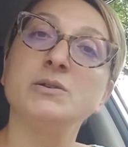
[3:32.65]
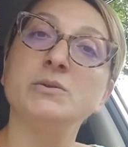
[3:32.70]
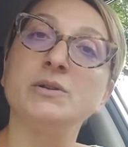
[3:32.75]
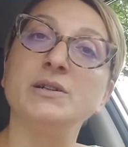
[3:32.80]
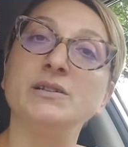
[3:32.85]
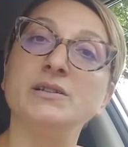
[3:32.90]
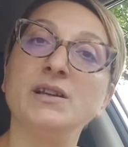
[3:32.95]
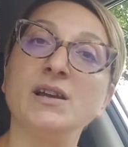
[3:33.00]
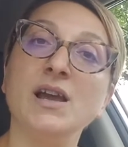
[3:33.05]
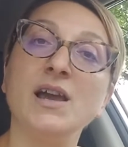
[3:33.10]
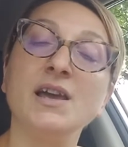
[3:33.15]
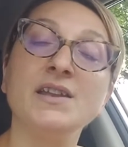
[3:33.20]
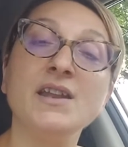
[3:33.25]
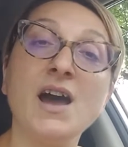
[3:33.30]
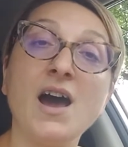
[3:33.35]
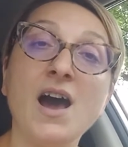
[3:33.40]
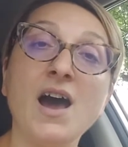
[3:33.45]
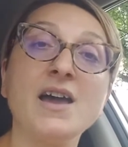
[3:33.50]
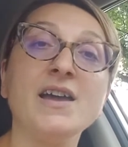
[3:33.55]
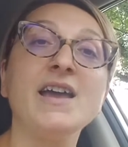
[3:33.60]
And
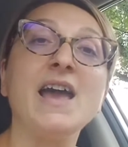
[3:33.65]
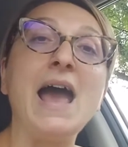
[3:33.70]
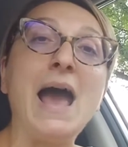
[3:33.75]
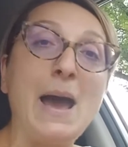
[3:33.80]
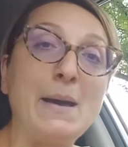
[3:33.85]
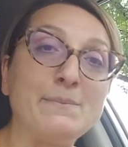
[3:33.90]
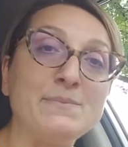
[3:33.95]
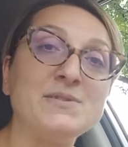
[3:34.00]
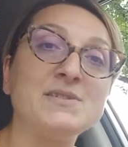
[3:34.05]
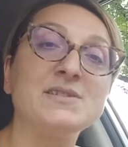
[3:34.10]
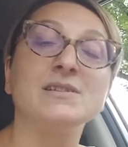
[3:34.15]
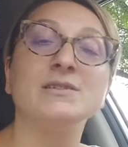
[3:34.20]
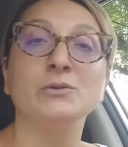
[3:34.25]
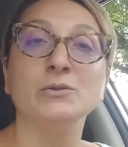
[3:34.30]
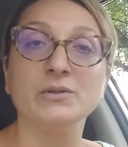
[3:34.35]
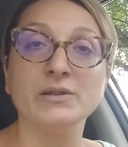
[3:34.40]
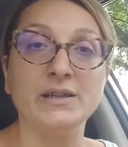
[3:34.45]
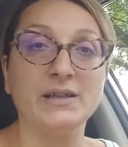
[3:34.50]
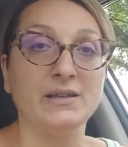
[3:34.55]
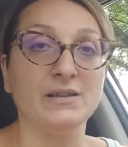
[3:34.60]
I absolutely
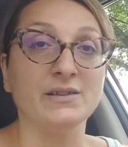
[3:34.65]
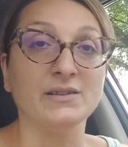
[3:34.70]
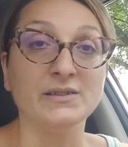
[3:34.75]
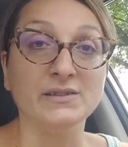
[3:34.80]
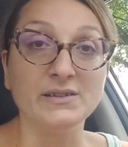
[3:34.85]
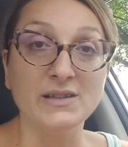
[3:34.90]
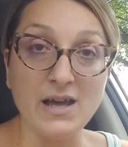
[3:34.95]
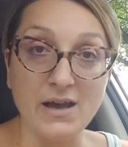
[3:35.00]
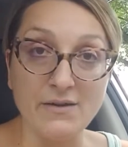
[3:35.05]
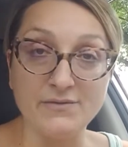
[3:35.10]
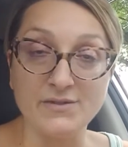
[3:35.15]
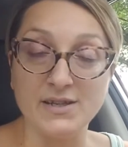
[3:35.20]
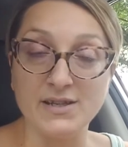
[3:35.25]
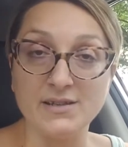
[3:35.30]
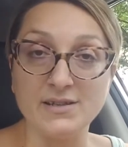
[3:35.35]
loved it.